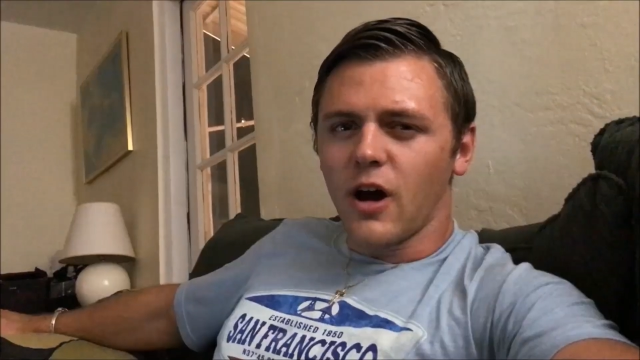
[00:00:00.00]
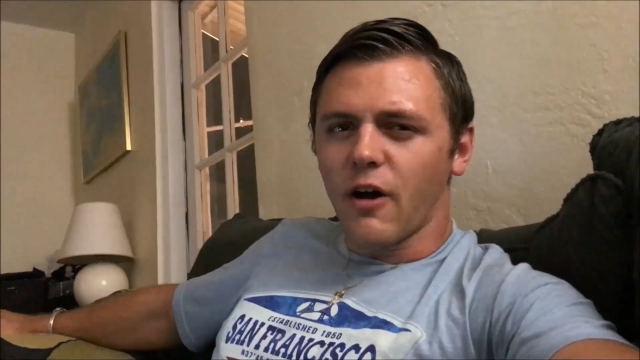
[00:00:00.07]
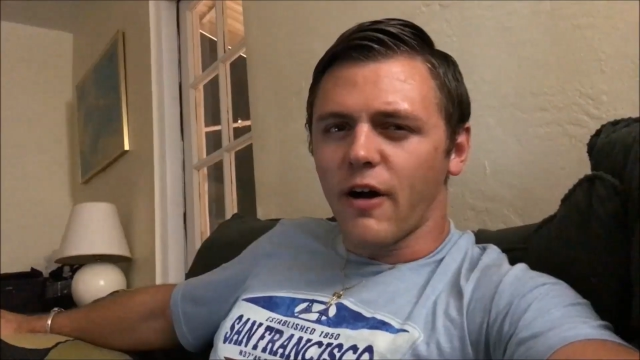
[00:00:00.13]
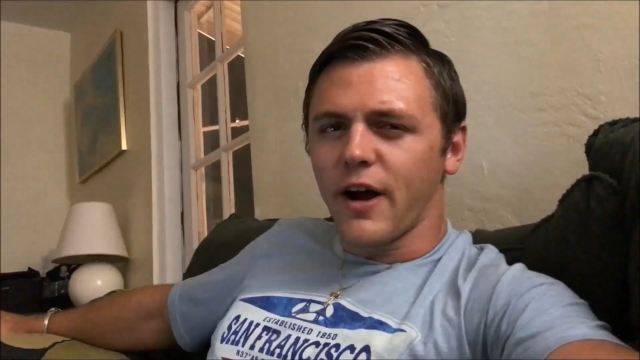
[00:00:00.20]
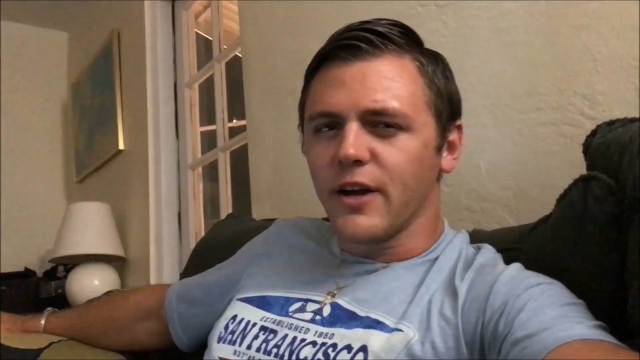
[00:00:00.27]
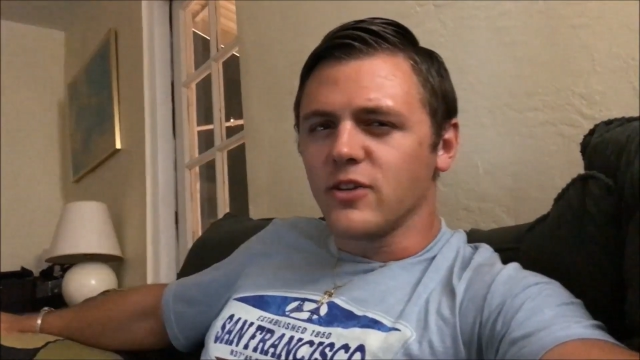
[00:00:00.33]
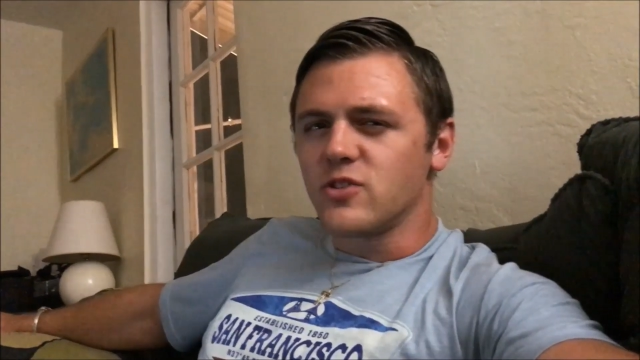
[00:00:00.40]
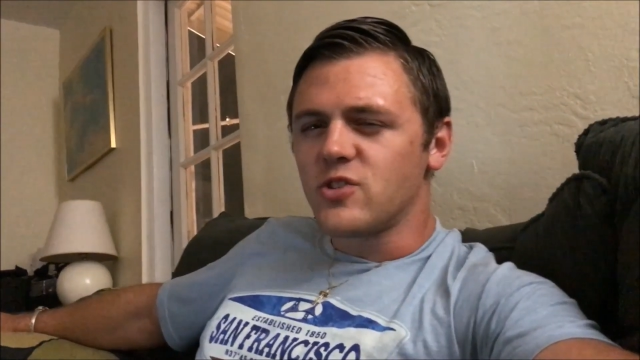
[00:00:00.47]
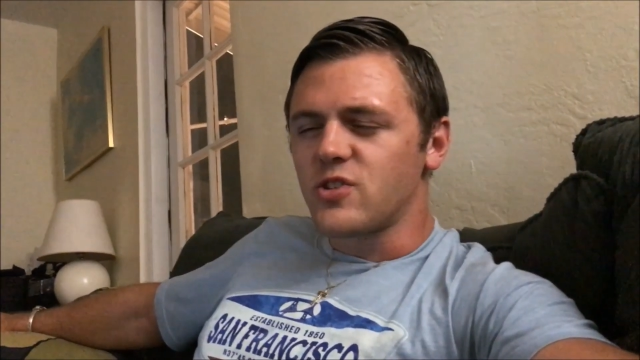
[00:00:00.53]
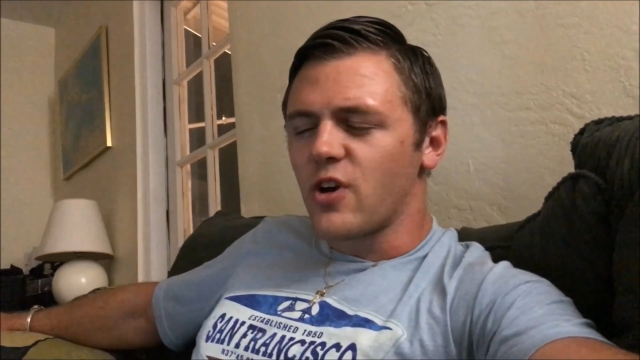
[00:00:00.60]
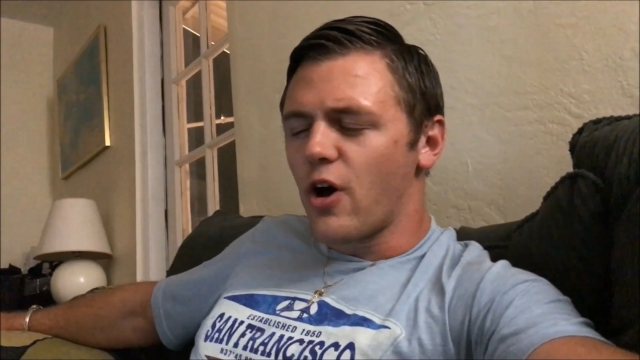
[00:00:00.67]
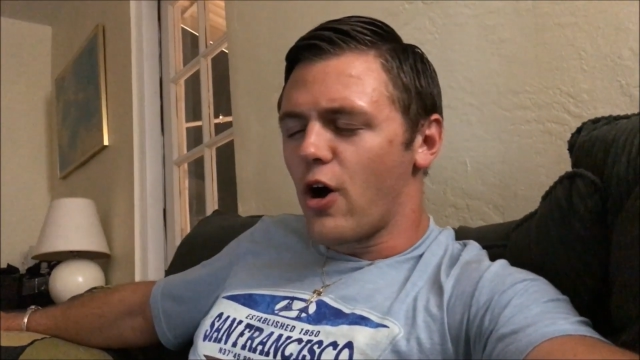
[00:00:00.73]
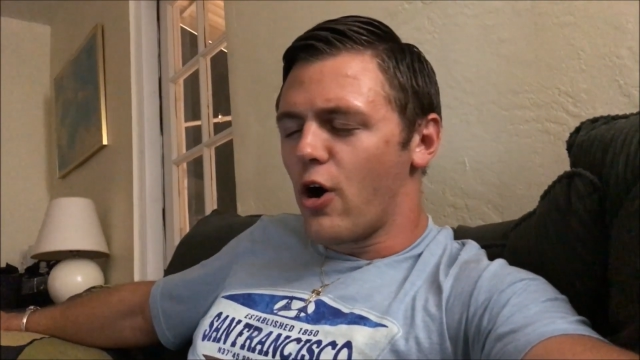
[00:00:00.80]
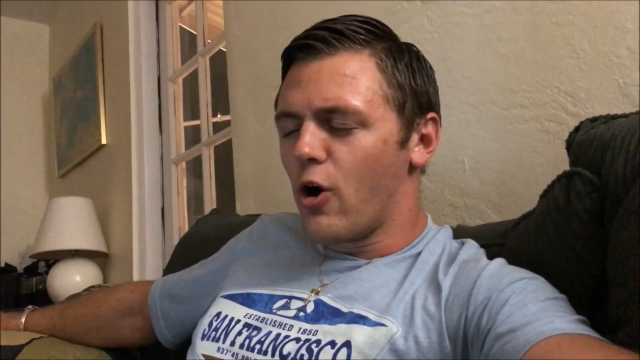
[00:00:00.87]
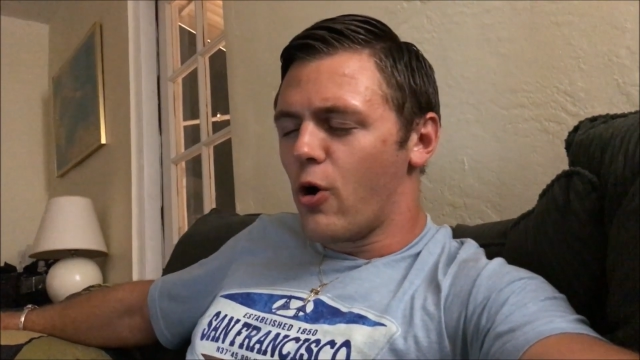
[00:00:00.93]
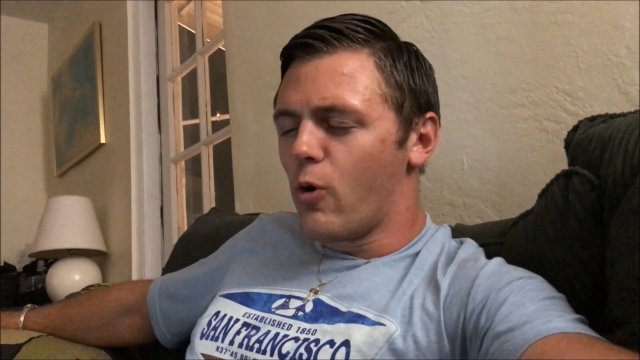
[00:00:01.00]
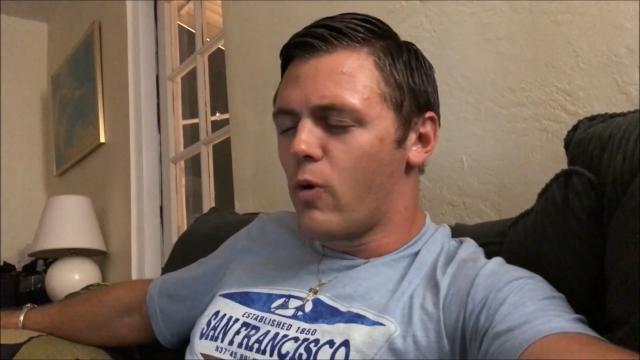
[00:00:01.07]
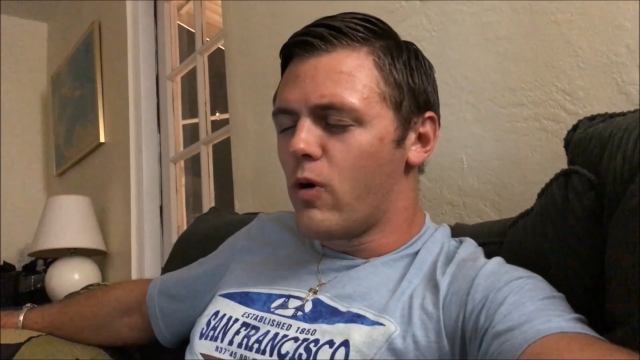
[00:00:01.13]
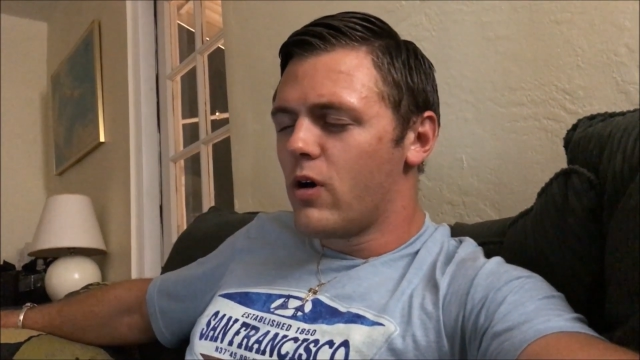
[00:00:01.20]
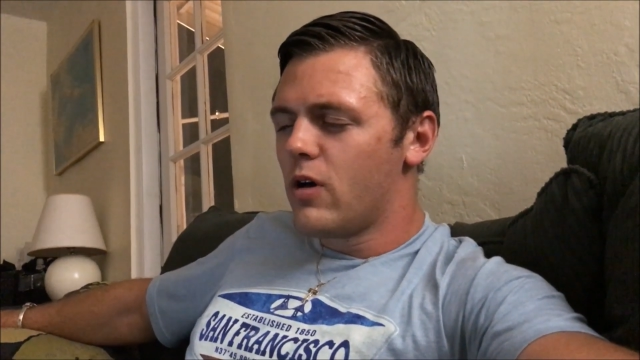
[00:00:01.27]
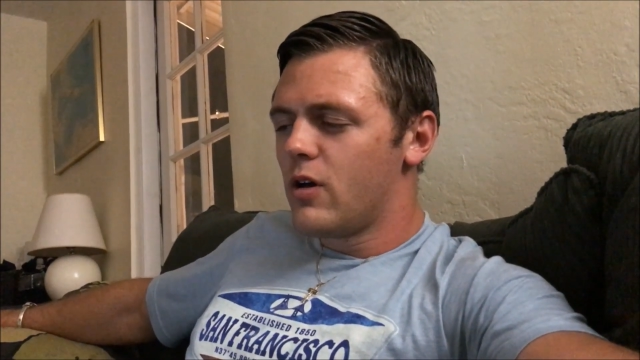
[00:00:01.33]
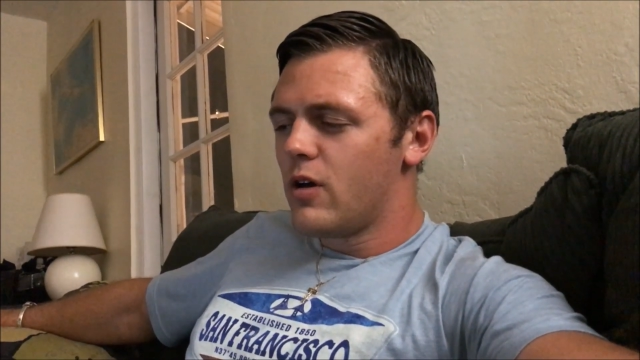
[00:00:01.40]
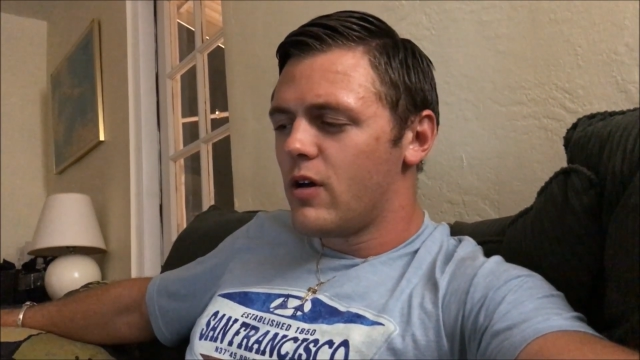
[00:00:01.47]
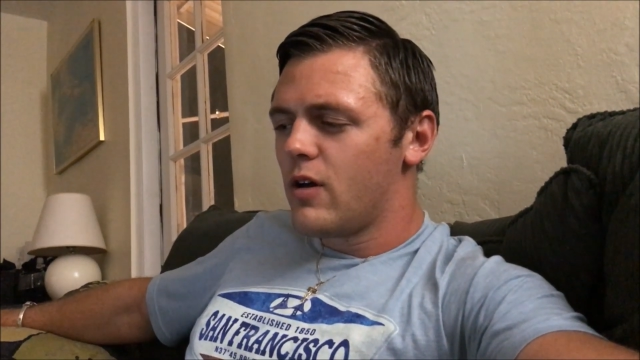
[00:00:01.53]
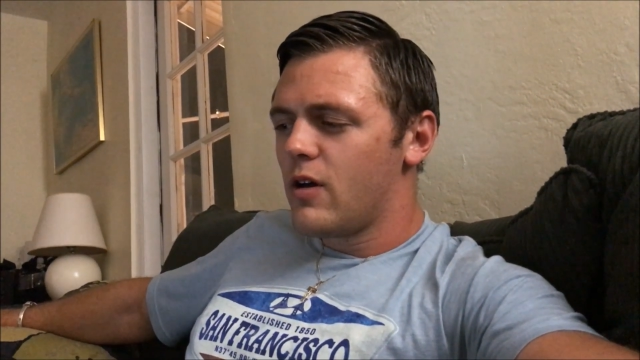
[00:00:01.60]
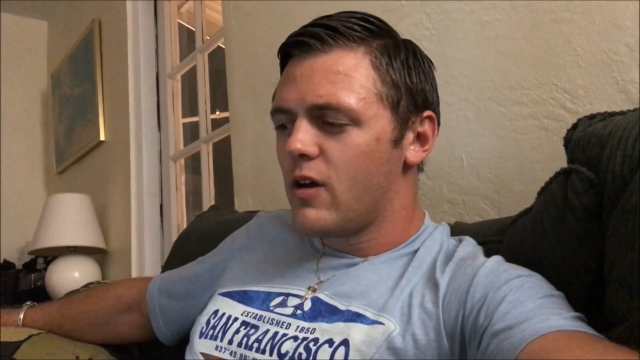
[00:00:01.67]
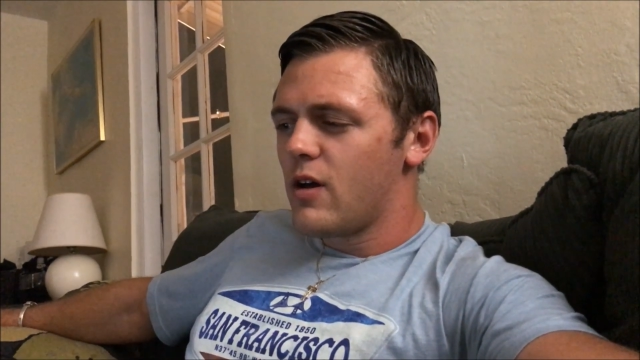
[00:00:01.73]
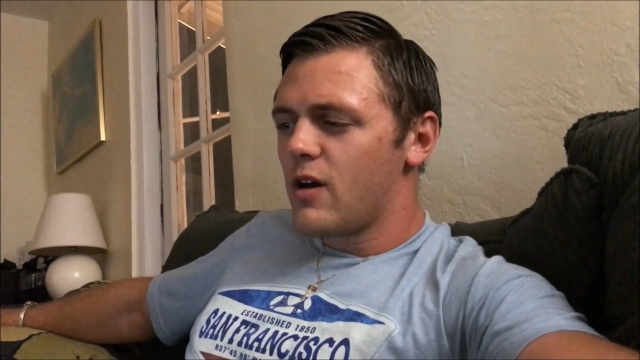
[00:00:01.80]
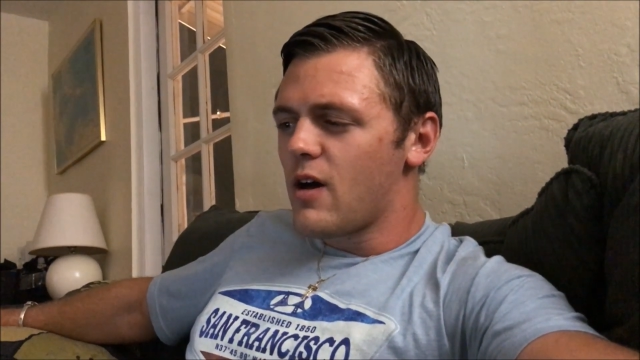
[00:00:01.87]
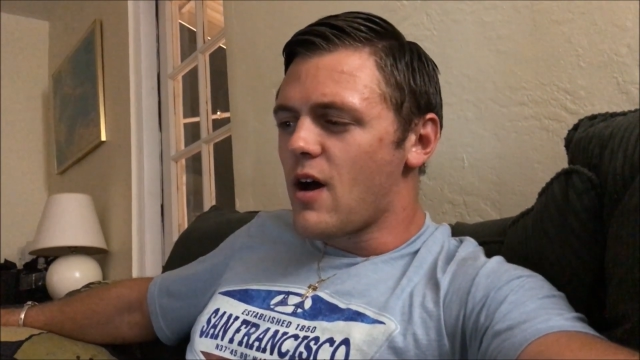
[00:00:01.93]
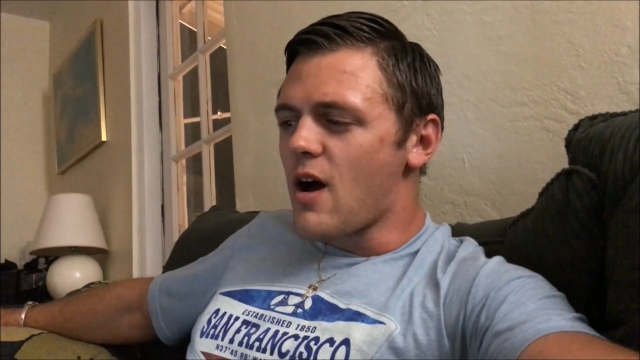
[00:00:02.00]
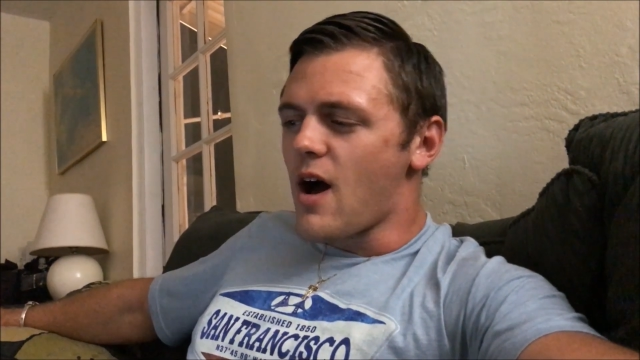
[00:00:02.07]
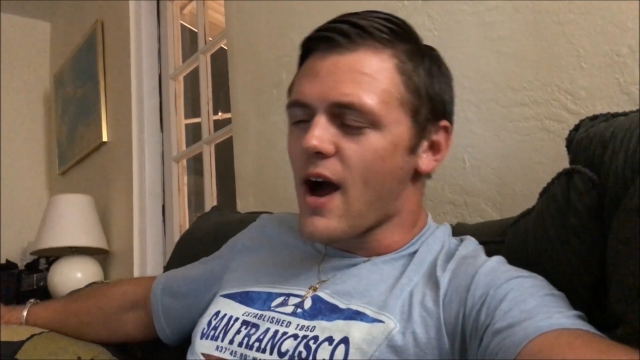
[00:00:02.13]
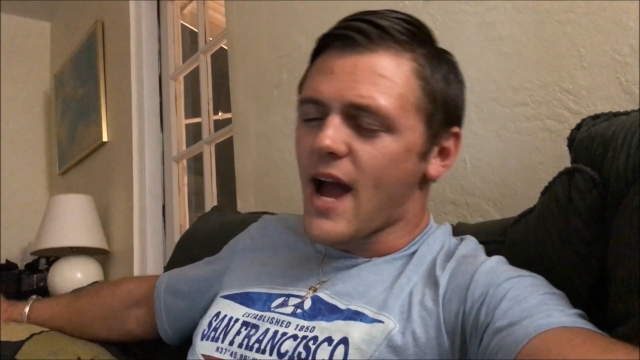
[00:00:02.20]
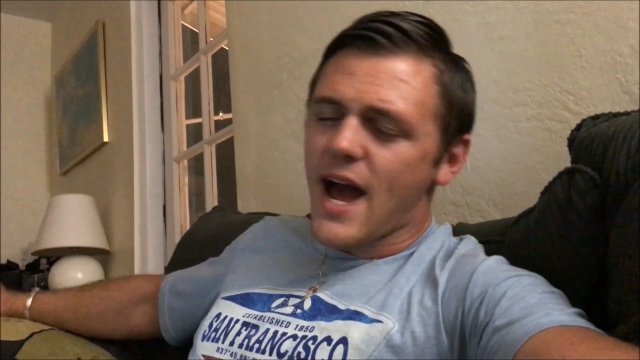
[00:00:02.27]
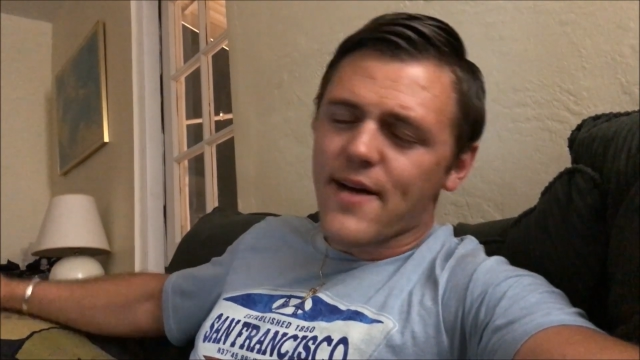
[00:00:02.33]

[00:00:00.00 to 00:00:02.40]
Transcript: All right, so I